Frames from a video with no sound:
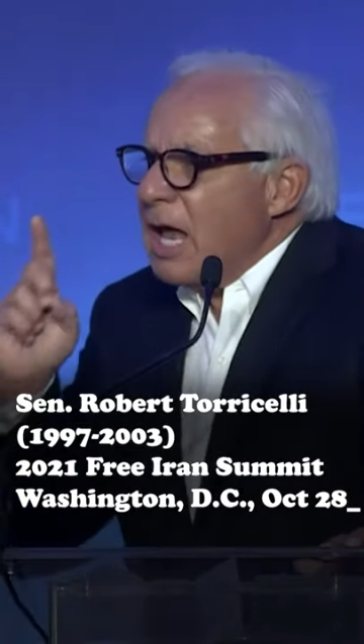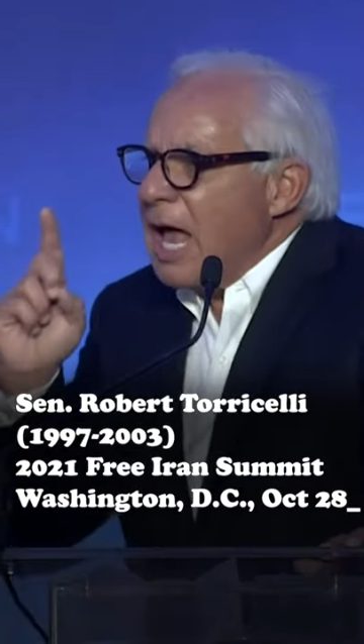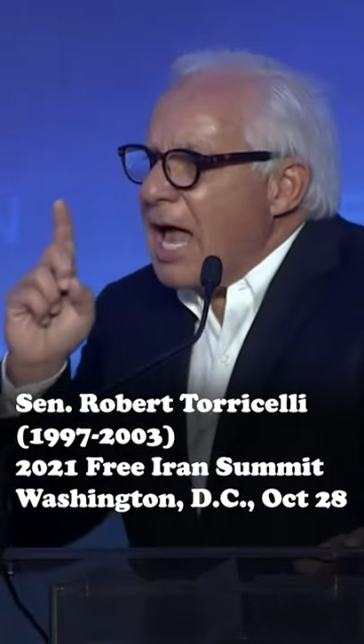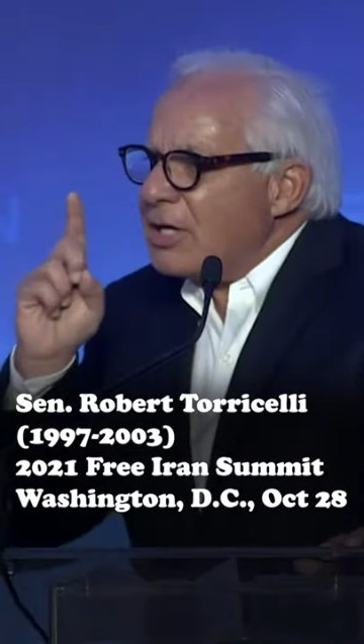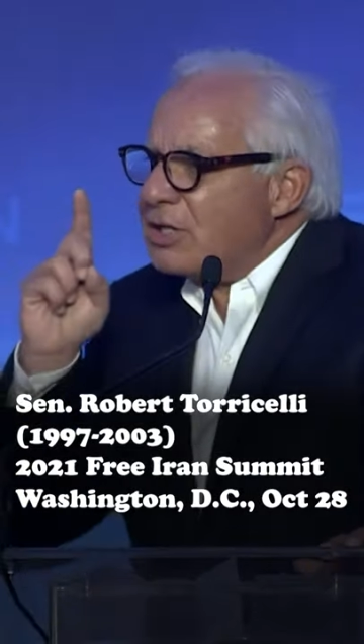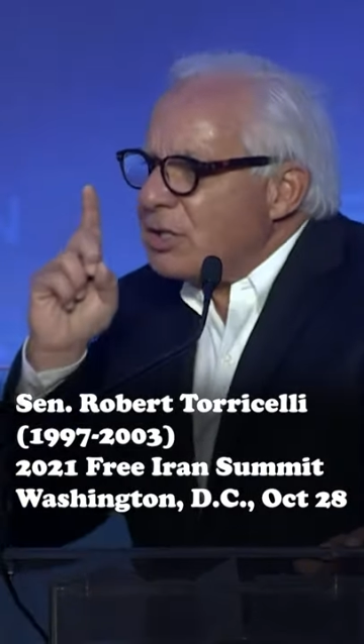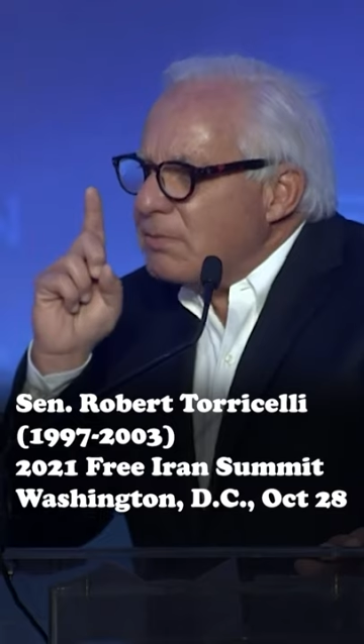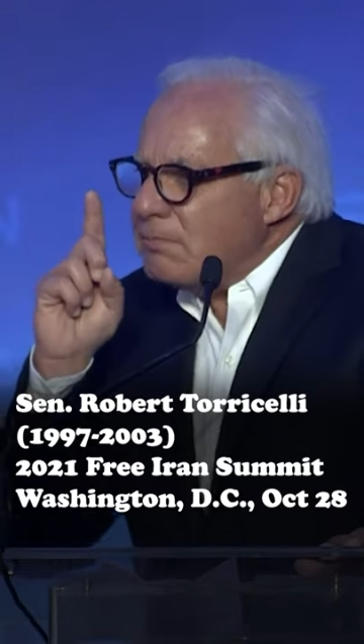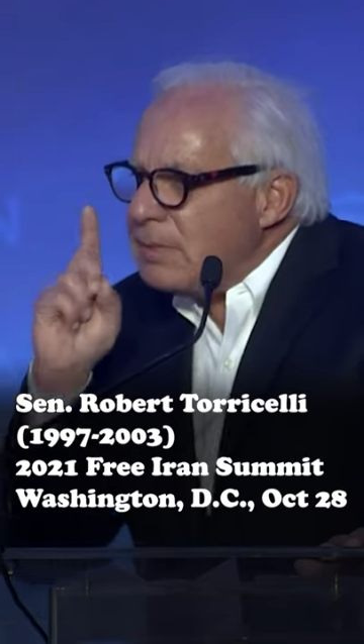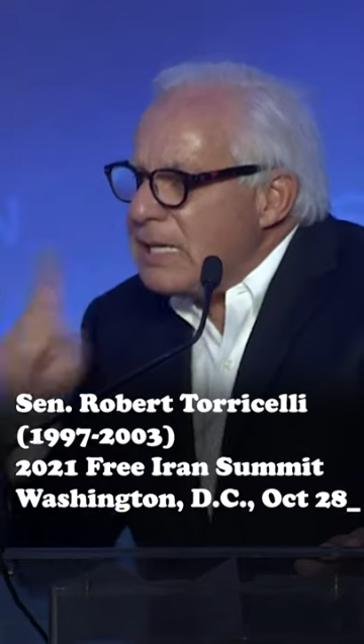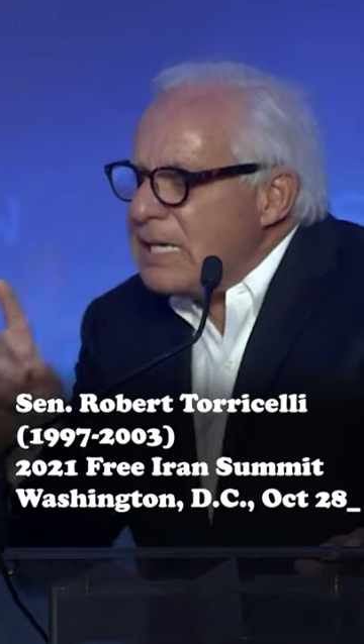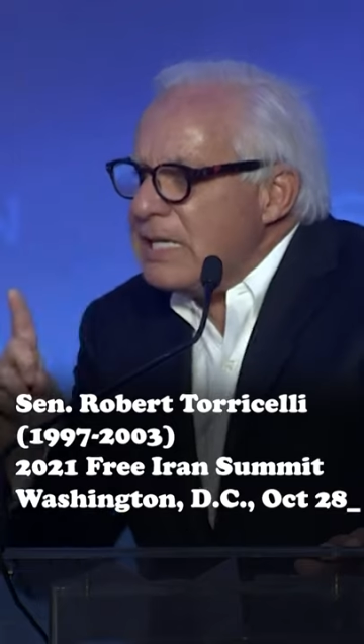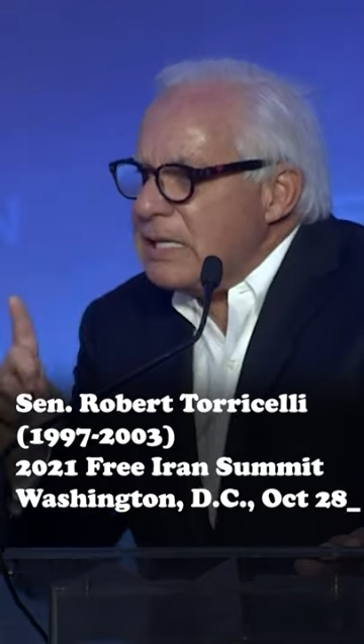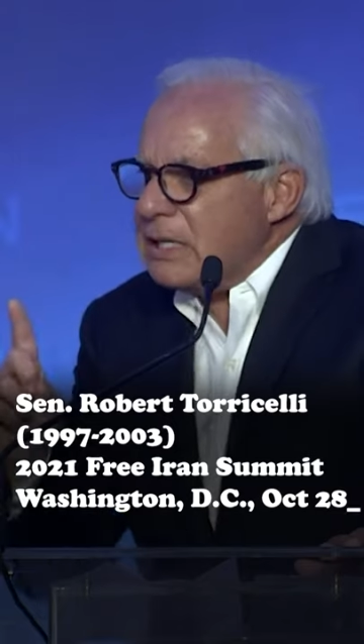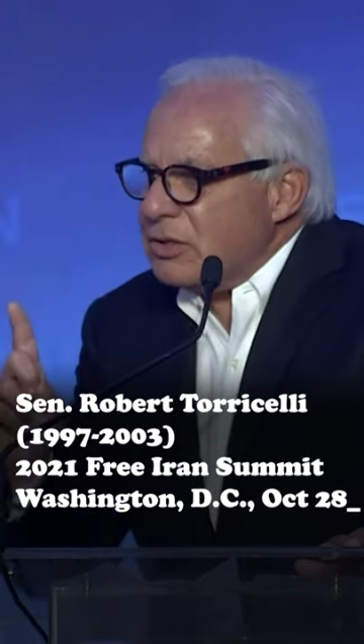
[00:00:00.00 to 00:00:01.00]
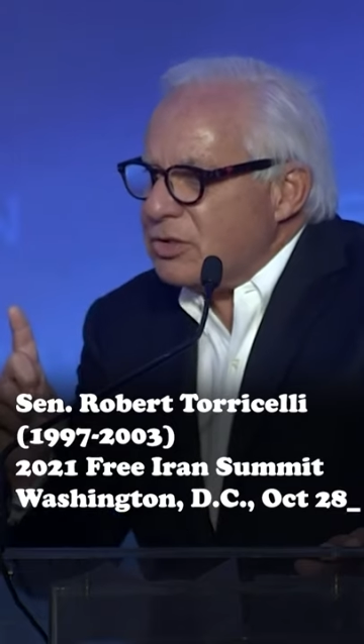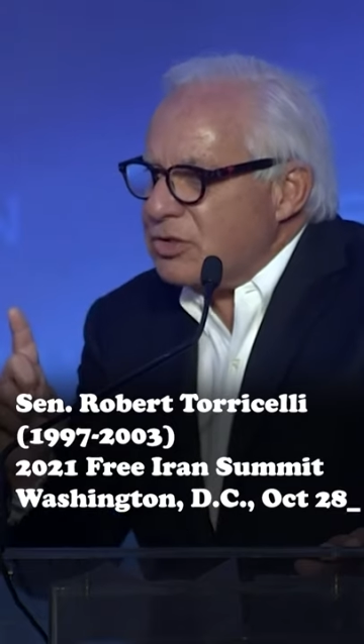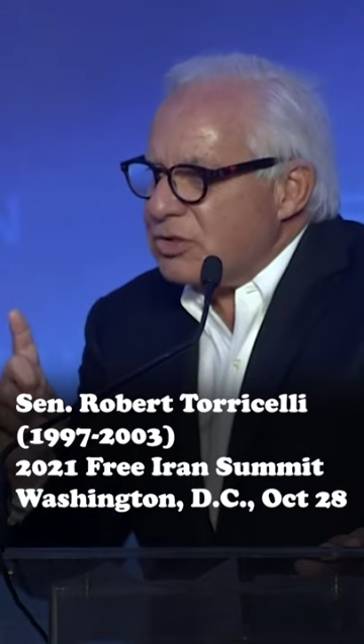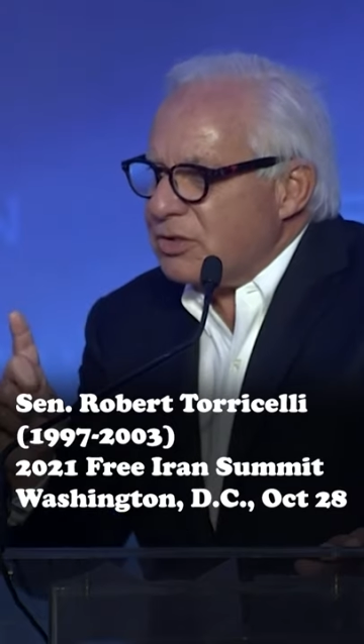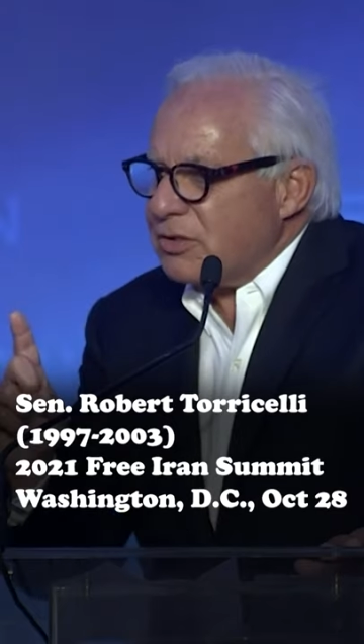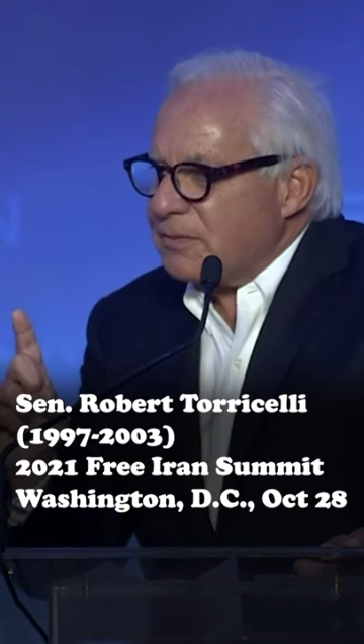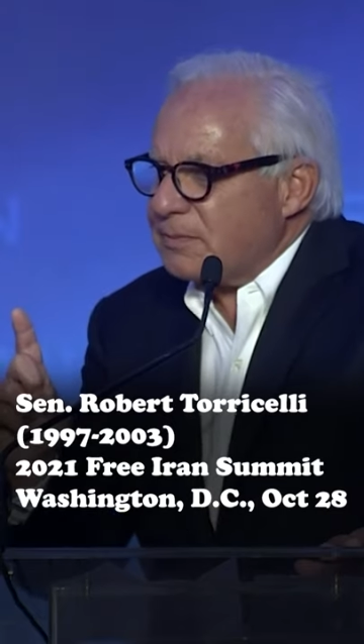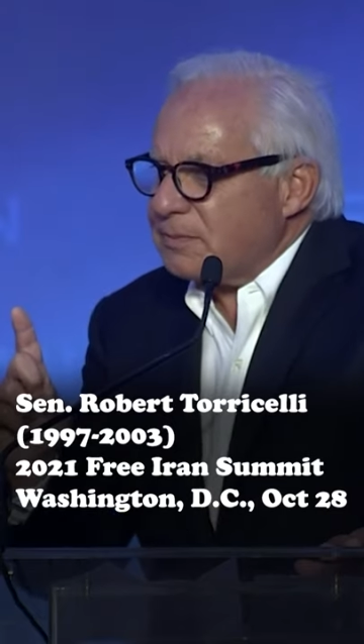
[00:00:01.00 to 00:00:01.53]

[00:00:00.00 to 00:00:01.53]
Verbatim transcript: has the means,